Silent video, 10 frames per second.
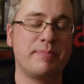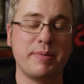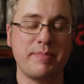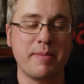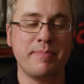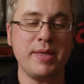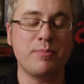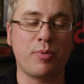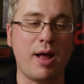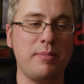But my
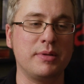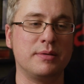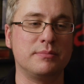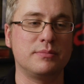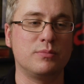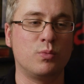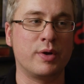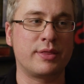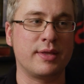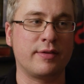big problem
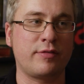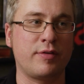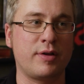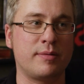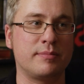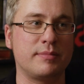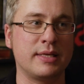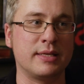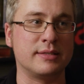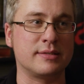with this film
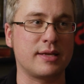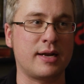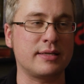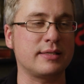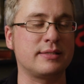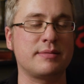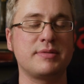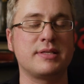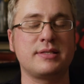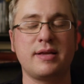is honestly some
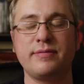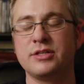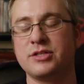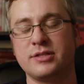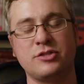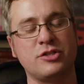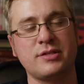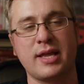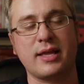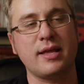of the stuff that
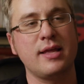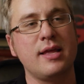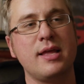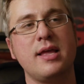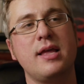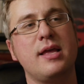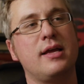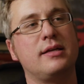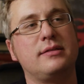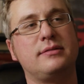just like
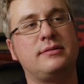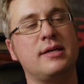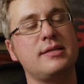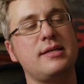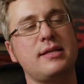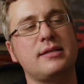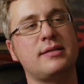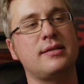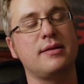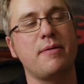
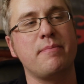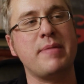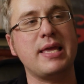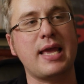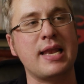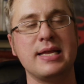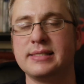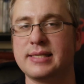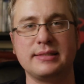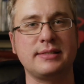doesn't make any
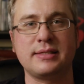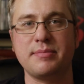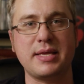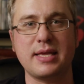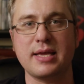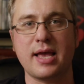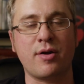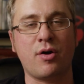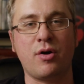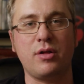sense to me at
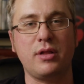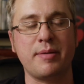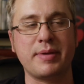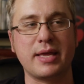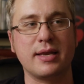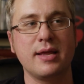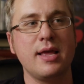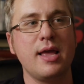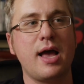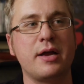all. I mean,
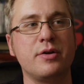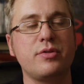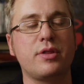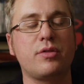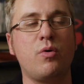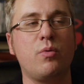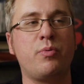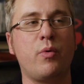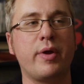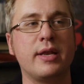I know that the whole
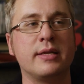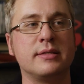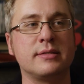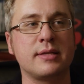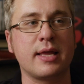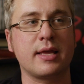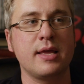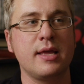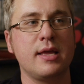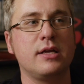point is like
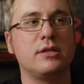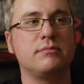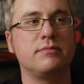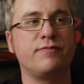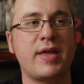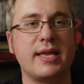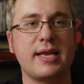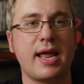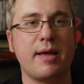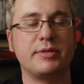Van
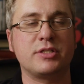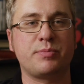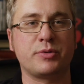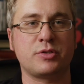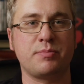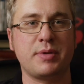Damme is supposed to